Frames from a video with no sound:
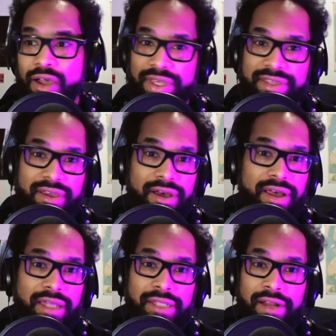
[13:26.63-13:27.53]
We
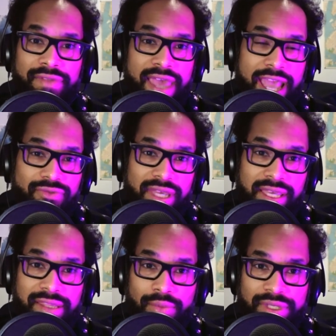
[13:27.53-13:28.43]
saw a lot of the hand
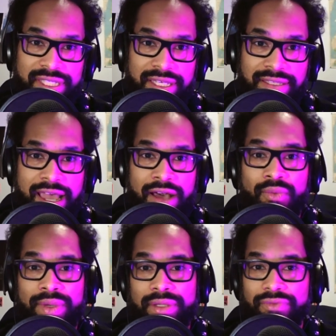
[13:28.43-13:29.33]
rigging that we're seeing now
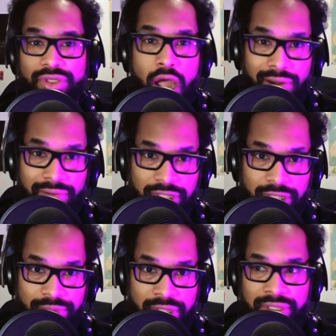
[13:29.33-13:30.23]
when photography
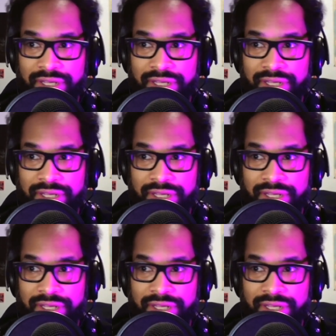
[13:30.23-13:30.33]
debuted,